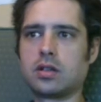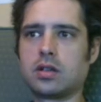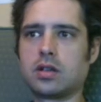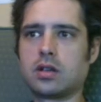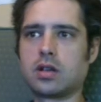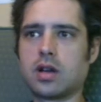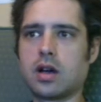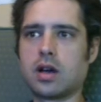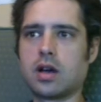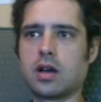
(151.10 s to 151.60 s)

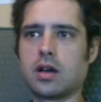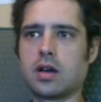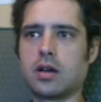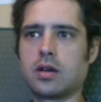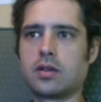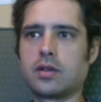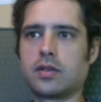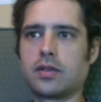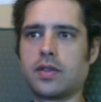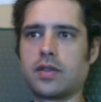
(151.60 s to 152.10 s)

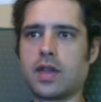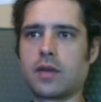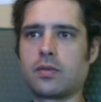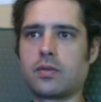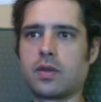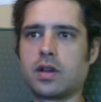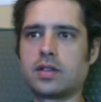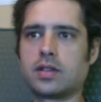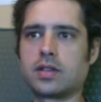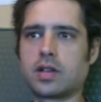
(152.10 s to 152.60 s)
that
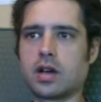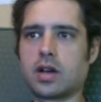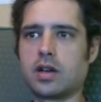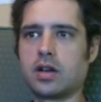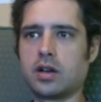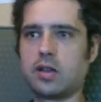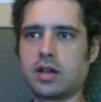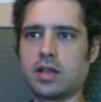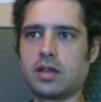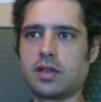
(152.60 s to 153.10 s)
runs
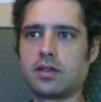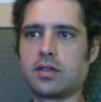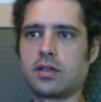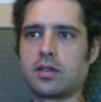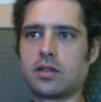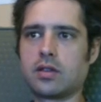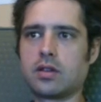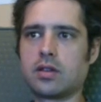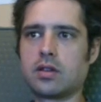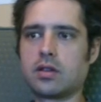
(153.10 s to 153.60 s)
underneath,
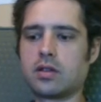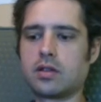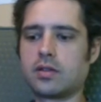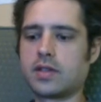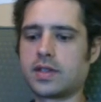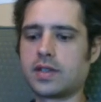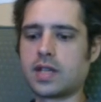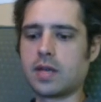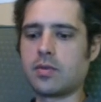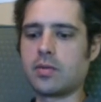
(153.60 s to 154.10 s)
the
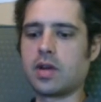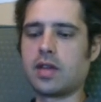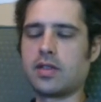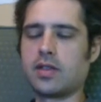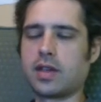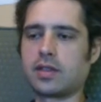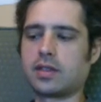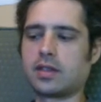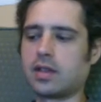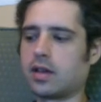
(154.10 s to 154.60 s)
same way
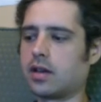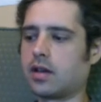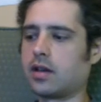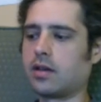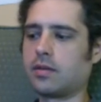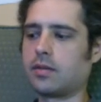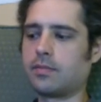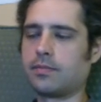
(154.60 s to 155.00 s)
that the